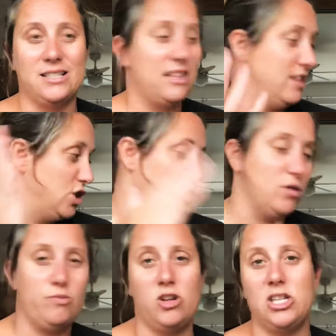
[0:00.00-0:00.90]
and the
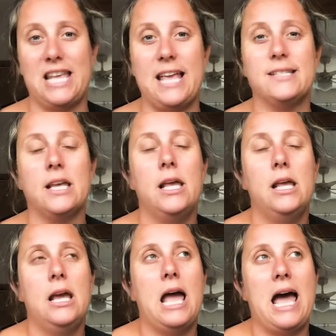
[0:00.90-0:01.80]
toothbrush sets.
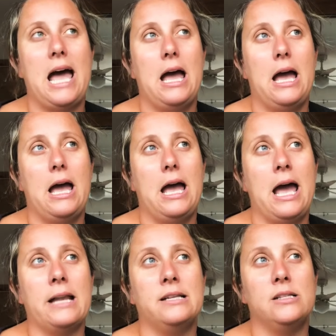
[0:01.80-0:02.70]

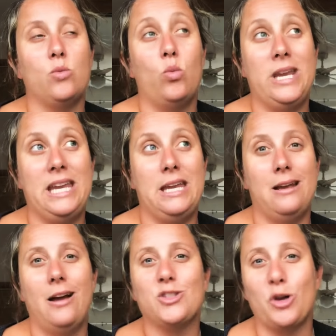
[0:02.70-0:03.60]
And
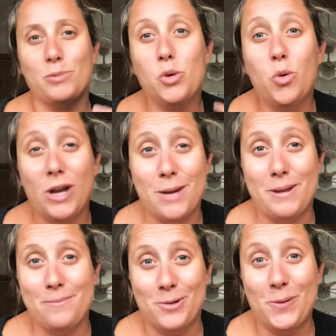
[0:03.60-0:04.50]
sorry, I'm talking a
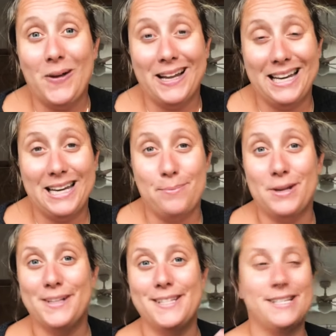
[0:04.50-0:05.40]
bit more quietly
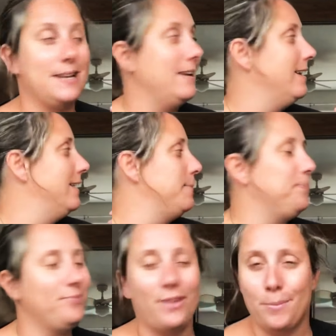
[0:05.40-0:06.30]
because
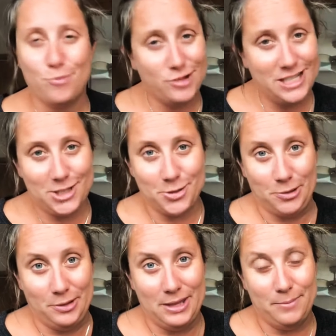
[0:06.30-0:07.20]
I'm pretty
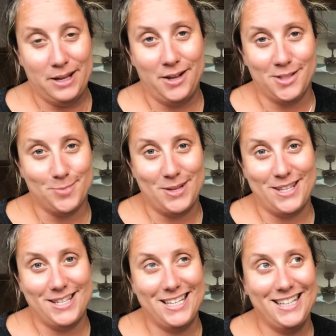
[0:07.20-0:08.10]
sure that my
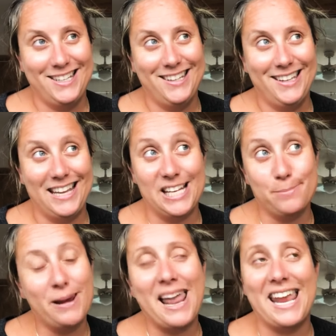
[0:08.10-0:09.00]
husband is
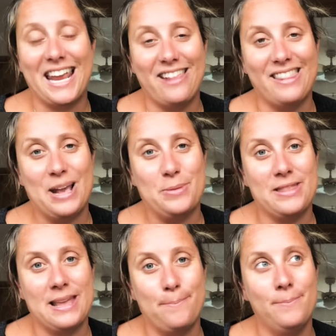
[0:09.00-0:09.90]
playing in there with
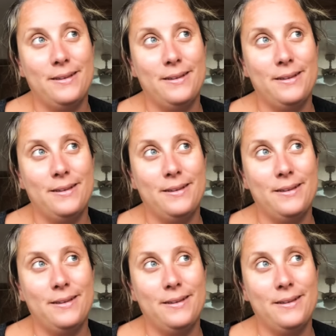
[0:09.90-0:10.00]
him.